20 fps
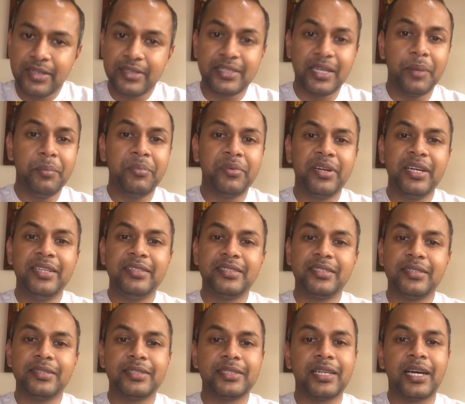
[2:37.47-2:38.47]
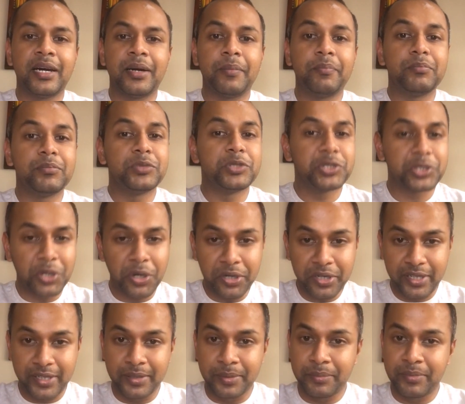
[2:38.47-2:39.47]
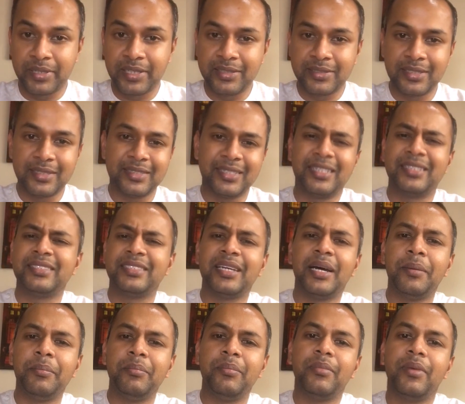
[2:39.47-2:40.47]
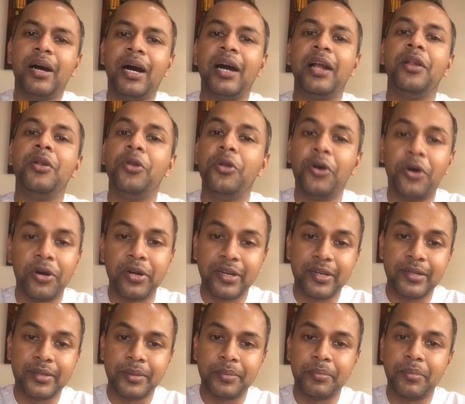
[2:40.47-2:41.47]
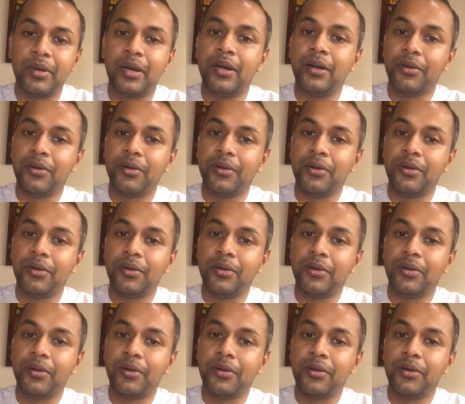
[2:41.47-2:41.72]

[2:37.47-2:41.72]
Some reasons are short-term reasons and some are long-term